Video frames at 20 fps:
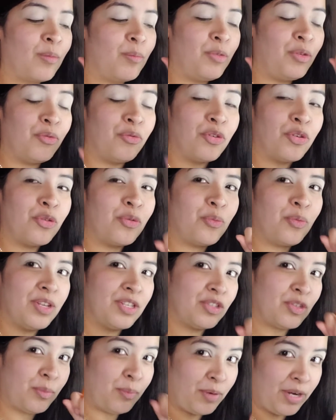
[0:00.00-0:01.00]
before
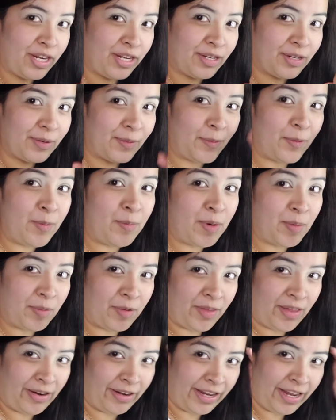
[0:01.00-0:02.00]
winter break.
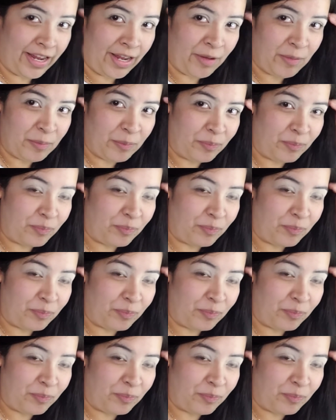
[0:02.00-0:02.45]
Remember that, okay?